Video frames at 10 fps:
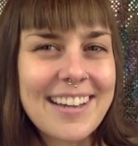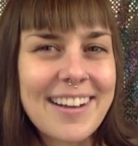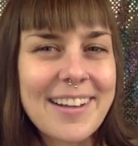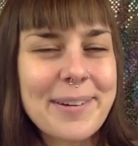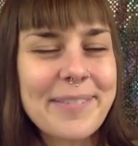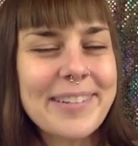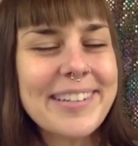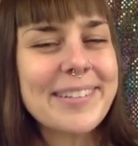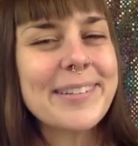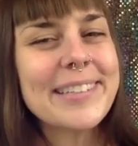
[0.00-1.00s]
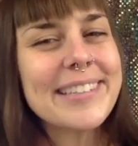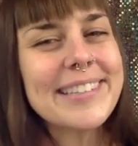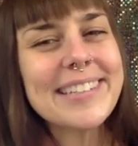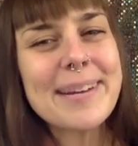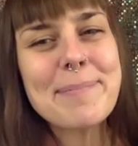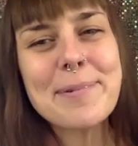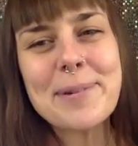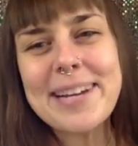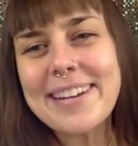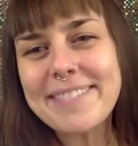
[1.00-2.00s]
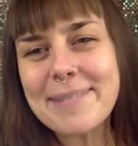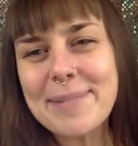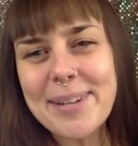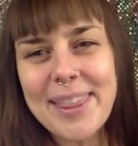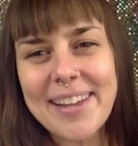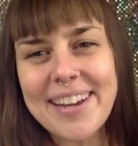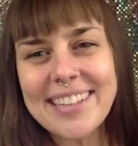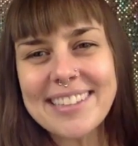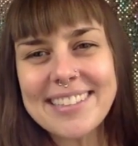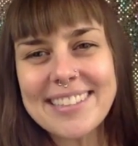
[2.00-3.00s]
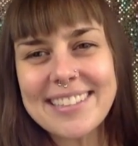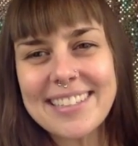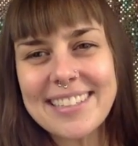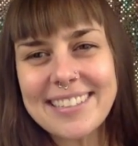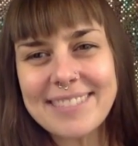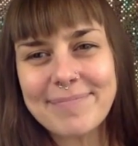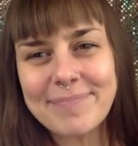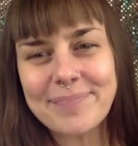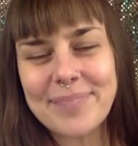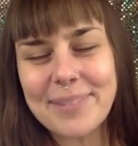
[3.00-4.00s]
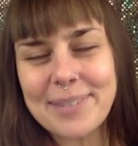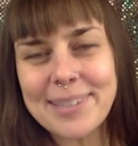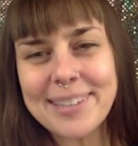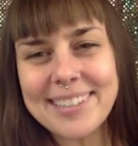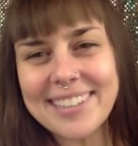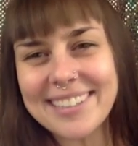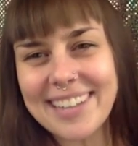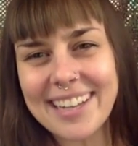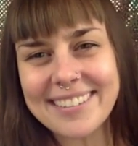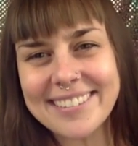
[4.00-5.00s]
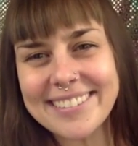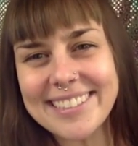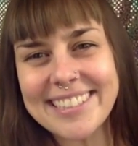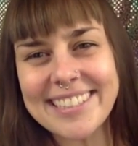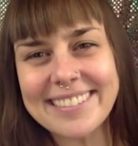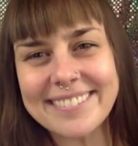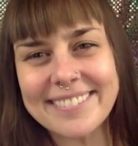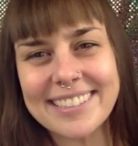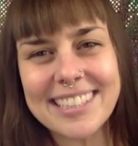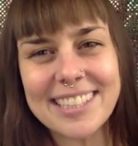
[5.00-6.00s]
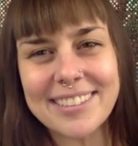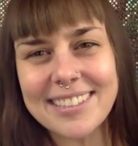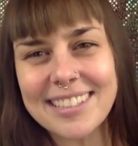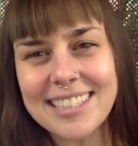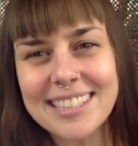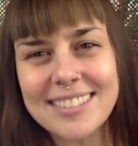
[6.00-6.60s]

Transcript: all you have to do is step away from your thoughts and return to your natural state of feeling good.